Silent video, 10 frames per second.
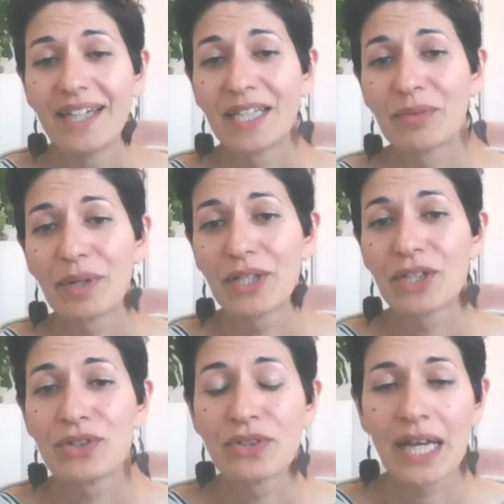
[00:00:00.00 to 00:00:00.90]
And the way
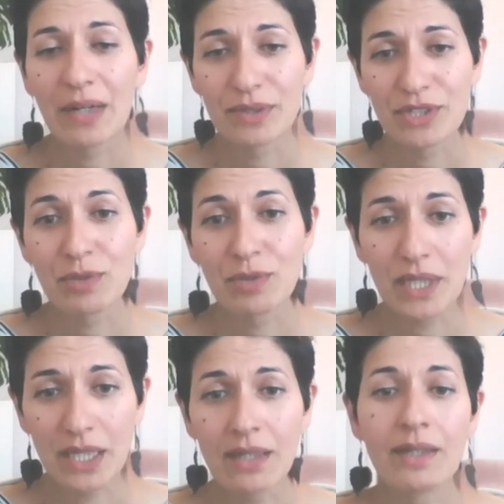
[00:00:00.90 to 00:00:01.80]
to do that was to
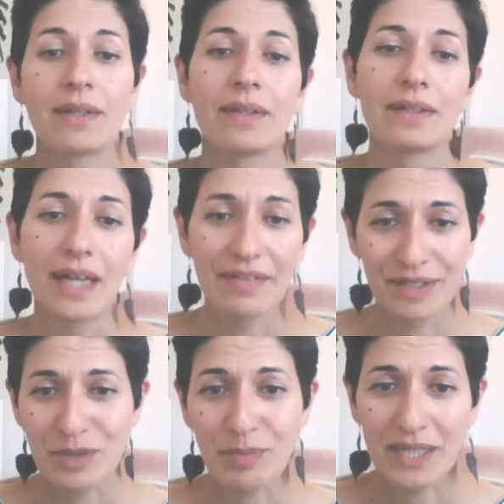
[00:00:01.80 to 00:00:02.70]
be
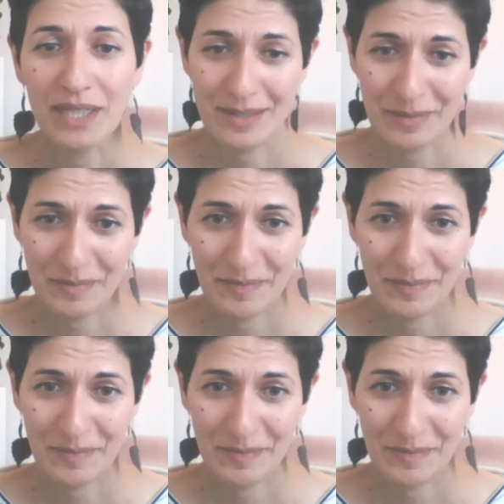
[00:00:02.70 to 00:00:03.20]
evidence-based.